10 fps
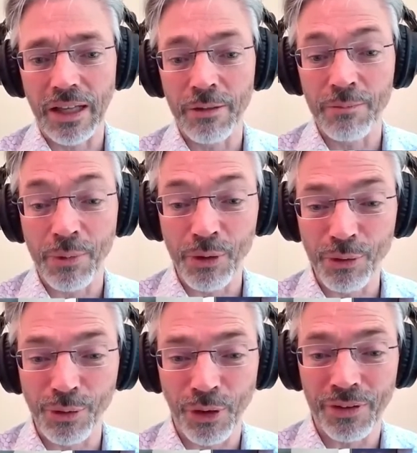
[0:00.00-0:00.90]

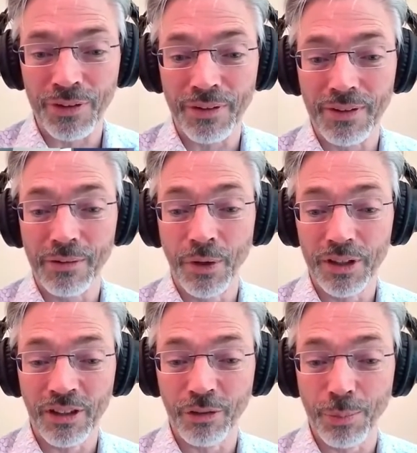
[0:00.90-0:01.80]
improve on
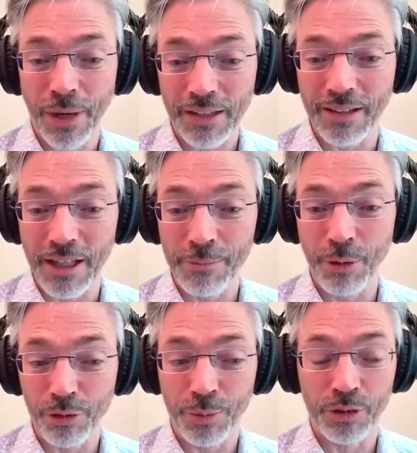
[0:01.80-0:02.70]
what is practically
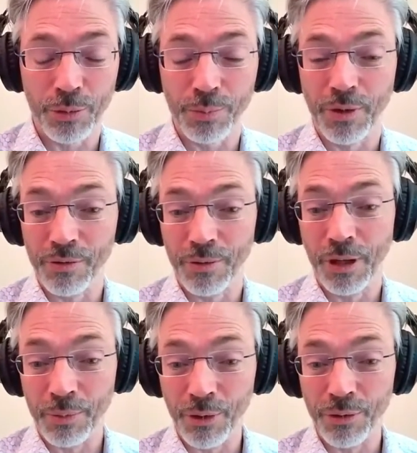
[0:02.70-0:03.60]
possible to
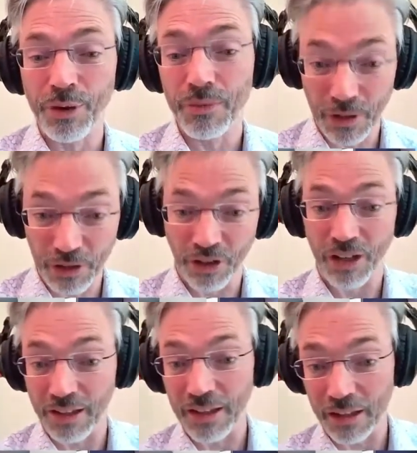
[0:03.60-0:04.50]
improve on, which I
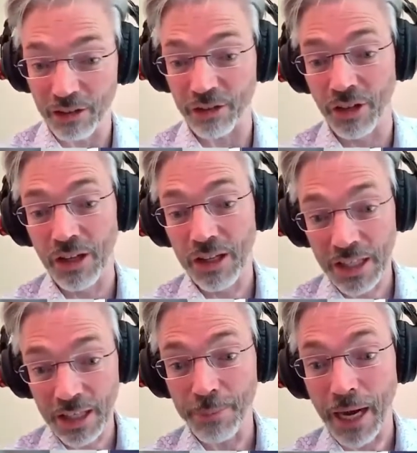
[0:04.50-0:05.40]
think is
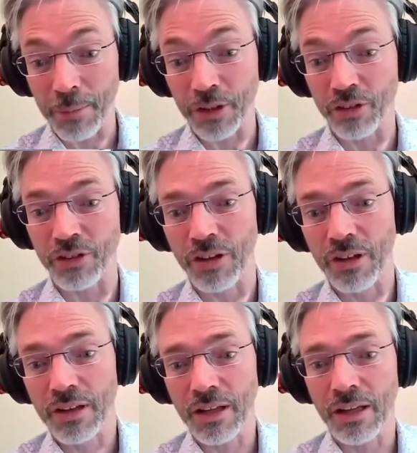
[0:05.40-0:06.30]
the impairments
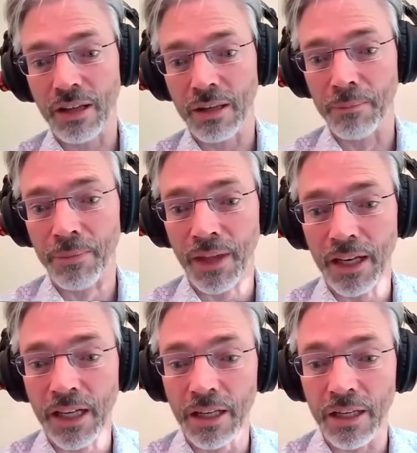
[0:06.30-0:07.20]

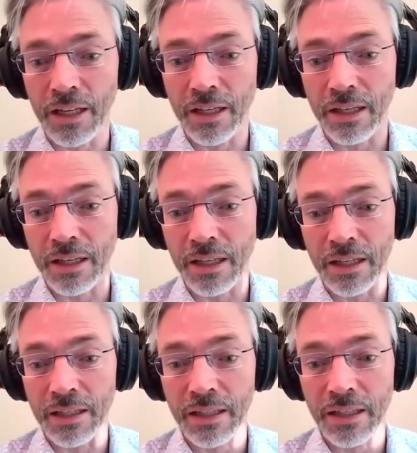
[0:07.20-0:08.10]

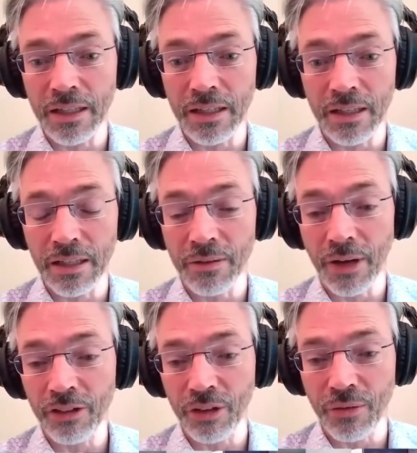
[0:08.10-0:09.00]
and the
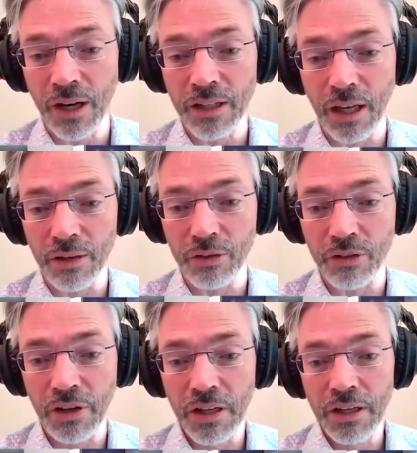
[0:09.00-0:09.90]
asset
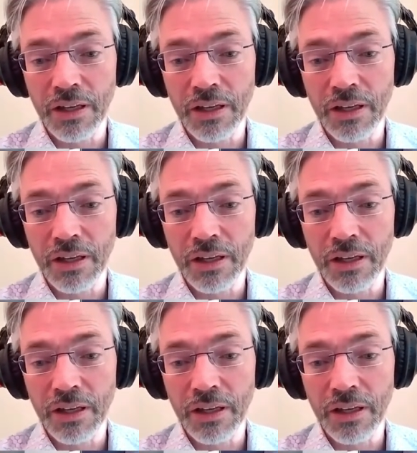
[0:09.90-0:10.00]
write-downs,